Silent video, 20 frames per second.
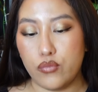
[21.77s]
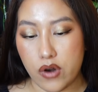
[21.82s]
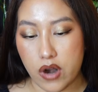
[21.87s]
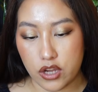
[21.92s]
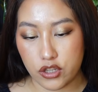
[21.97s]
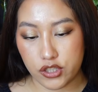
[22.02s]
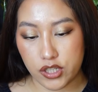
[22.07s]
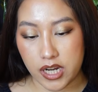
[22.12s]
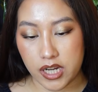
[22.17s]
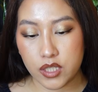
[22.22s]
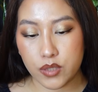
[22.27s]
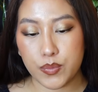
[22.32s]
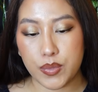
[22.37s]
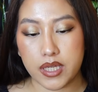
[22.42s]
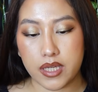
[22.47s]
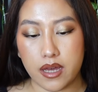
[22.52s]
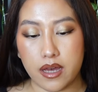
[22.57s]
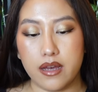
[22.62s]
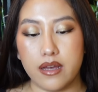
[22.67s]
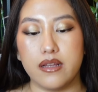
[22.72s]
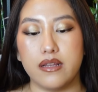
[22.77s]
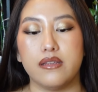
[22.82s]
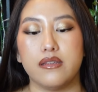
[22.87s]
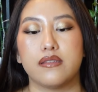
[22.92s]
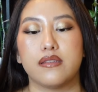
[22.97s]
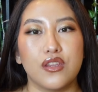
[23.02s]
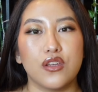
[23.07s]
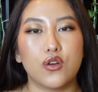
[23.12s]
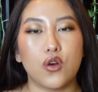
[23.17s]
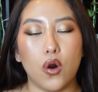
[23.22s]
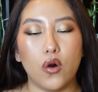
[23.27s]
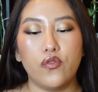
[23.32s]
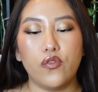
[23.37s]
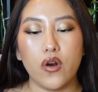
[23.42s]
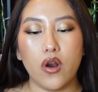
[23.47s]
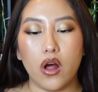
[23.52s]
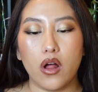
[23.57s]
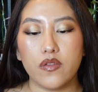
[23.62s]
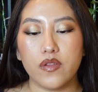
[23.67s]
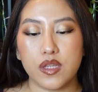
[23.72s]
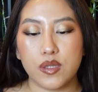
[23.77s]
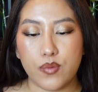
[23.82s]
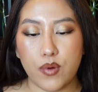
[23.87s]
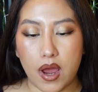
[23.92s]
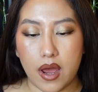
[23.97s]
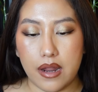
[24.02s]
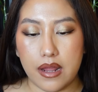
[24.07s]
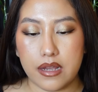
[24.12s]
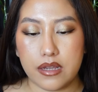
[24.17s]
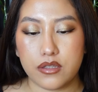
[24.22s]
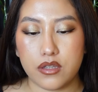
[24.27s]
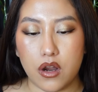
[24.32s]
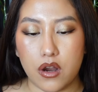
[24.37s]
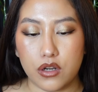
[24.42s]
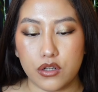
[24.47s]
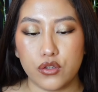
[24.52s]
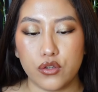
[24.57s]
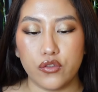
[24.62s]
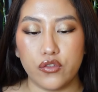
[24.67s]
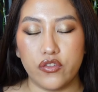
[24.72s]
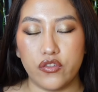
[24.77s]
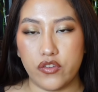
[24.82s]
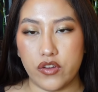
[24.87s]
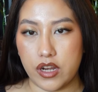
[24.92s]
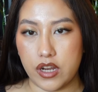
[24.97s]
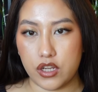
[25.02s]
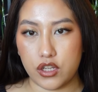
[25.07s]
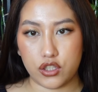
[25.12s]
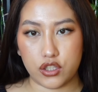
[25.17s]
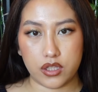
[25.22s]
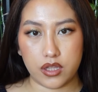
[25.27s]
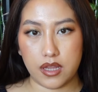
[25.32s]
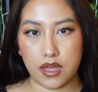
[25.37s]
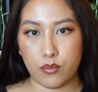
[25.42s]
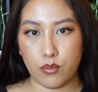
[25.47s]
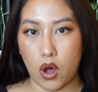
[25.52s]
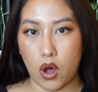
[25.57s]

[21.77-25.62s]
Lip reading: project because the goal for all these products are to finish them